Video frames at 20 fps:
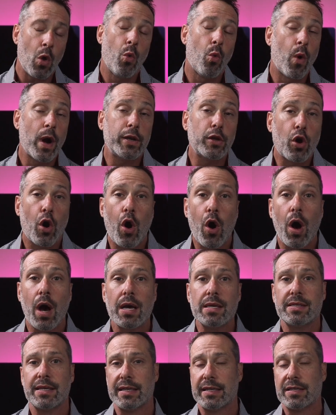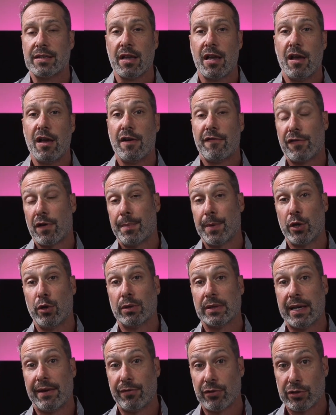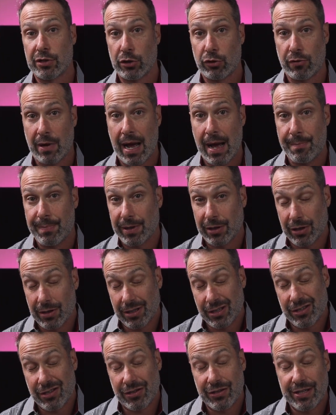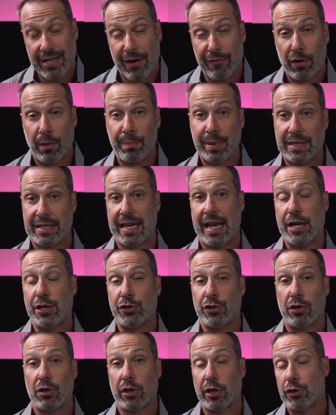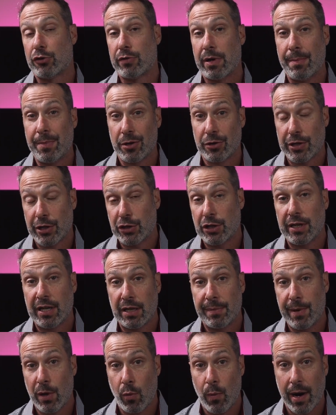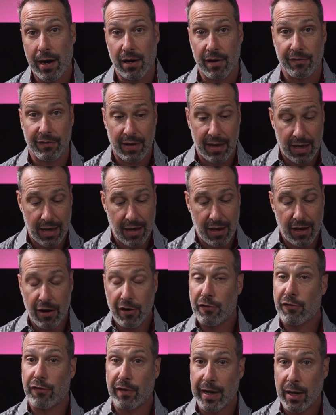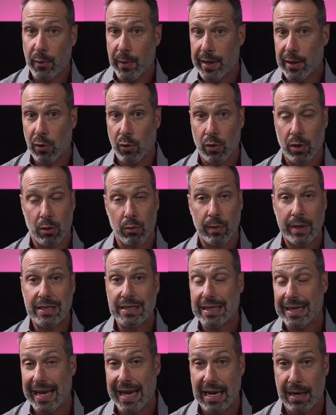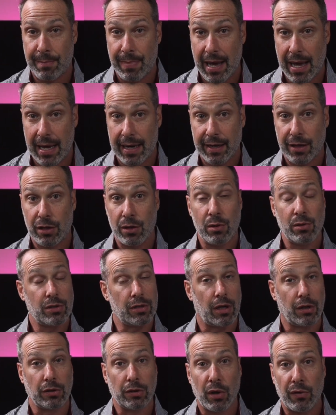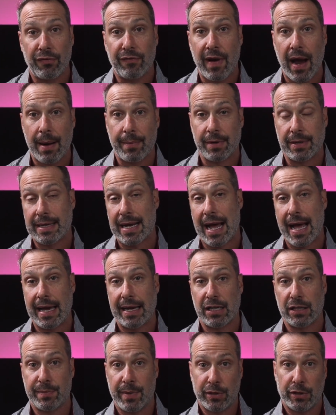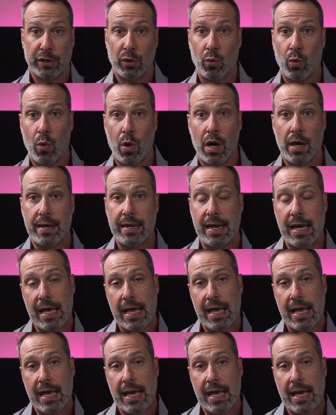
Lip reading: What causes firmicute levels to drop? Because there's several potential contributors that you need to be aware of. Frequent or recent antibiotic use, a low fiber diet, especially one